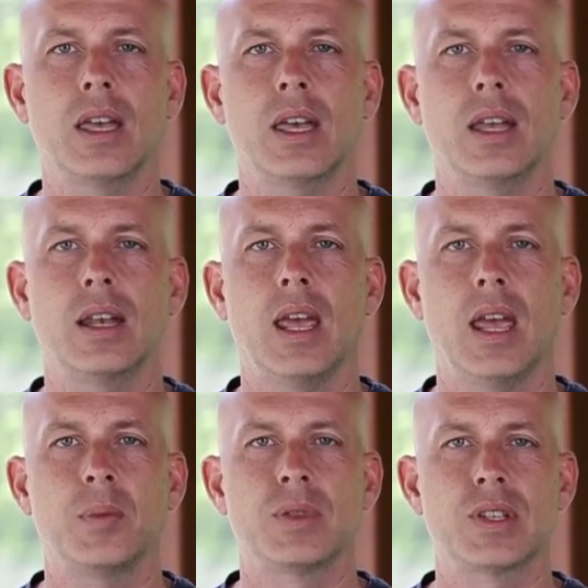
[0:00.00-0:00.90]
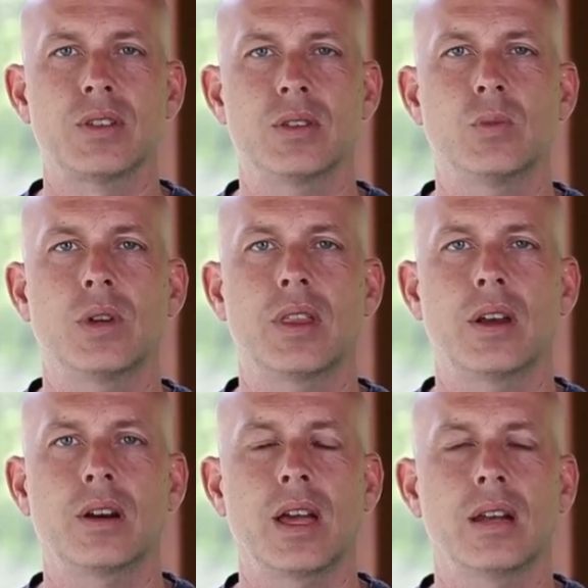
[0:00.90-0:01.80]
in a position where
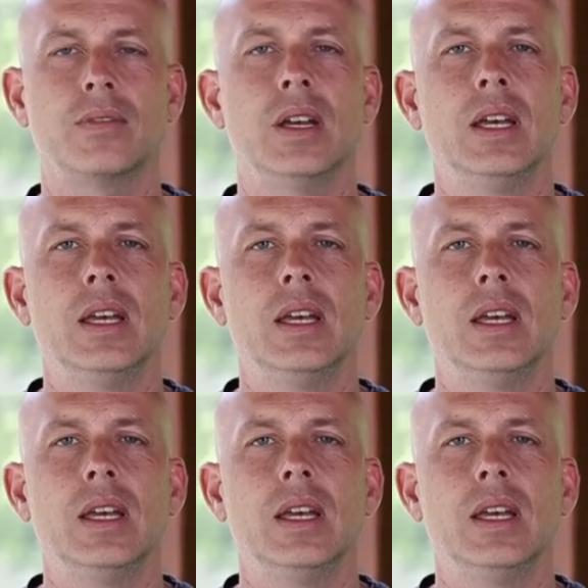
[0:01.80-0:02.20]
they're kind of